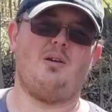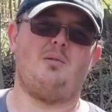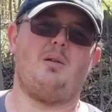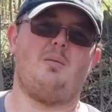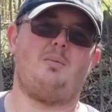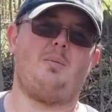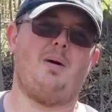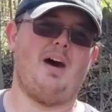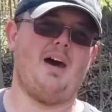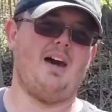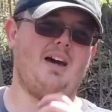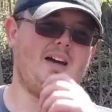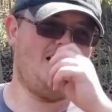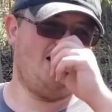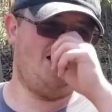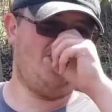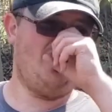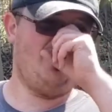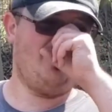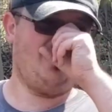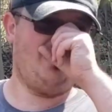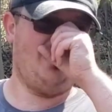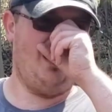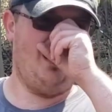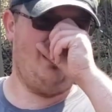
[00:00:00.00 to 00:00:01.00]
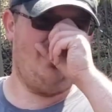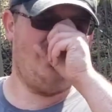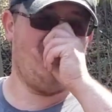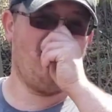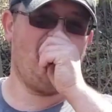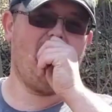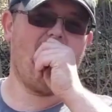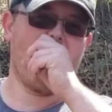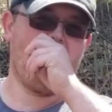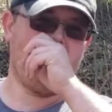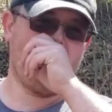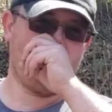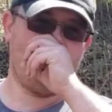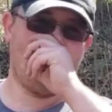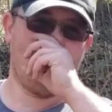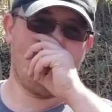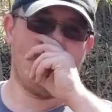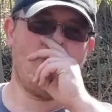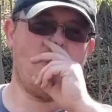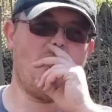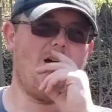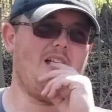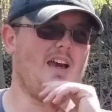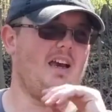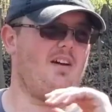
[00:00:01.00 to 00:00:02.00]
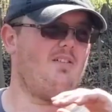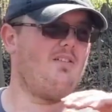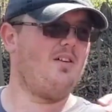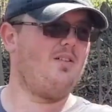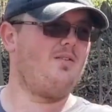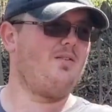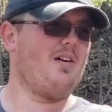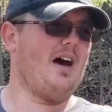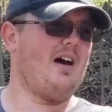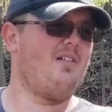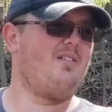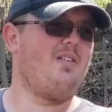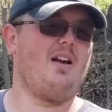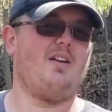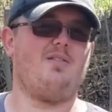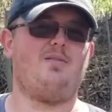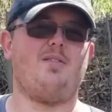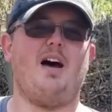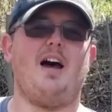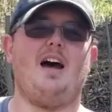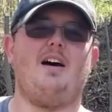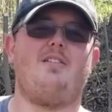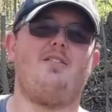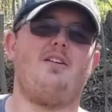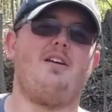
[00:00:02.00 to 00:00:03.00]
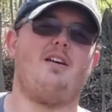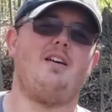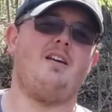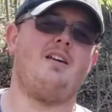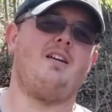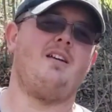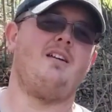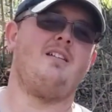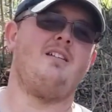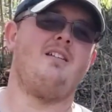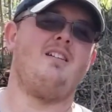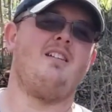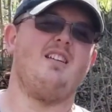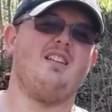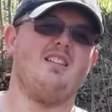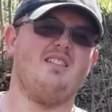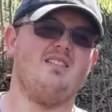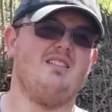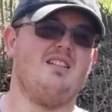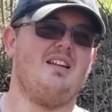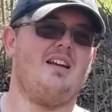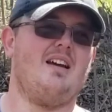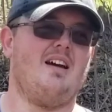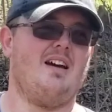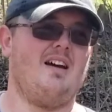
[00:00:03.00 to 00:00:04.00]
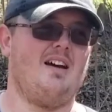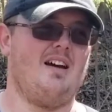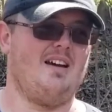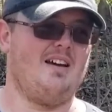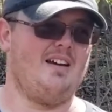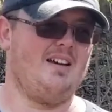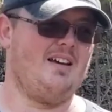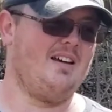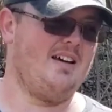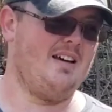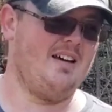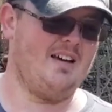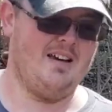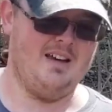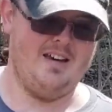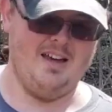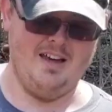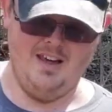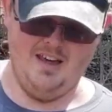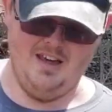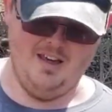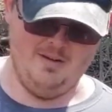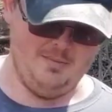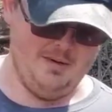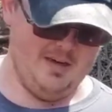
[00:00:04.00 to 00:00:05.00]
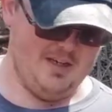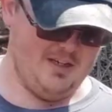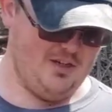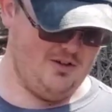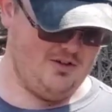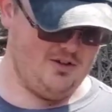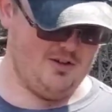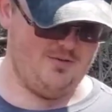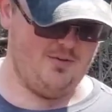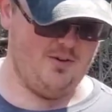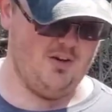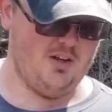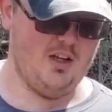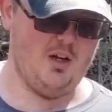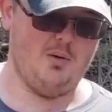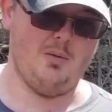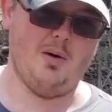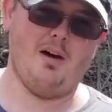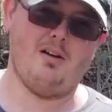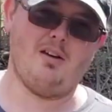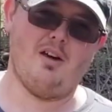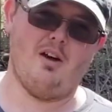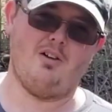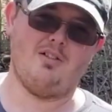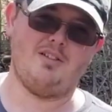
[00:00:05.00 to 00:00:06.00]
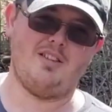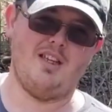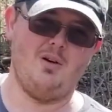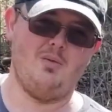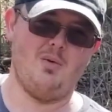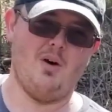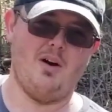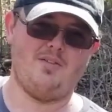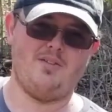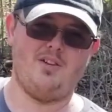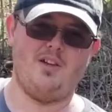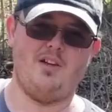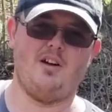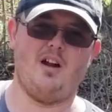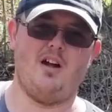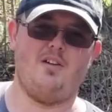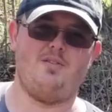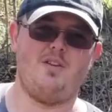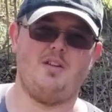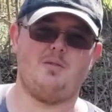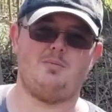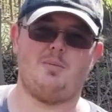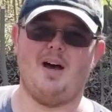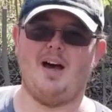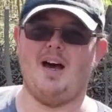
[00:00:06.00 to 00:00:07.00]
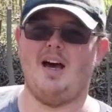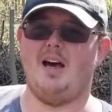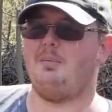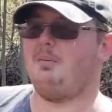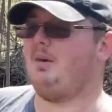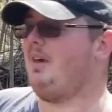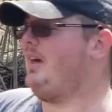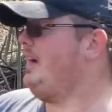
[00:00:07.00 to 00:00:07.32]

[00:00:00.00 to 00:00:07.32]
opened the pack and I tested it out on that holly tree, I give it a 5 out of 5. Been using it for a little while. Y'all can see where I've cleared off this behind